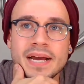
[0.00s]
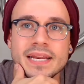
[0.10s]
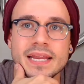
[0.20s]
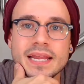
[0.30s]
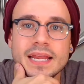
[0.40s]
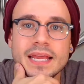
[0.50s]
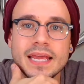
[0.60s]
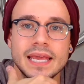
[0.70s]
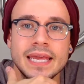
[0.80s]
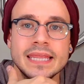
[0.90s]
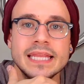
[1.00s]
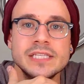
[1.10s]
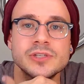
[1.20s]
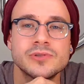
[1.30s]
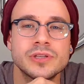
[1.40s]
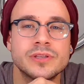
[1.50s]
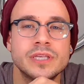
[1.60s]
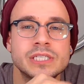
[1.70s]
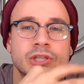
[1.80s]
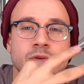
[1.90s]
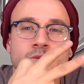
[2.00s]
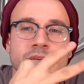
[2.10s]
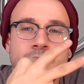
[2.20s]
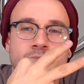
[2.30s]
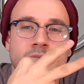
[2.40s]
but it lends you to these three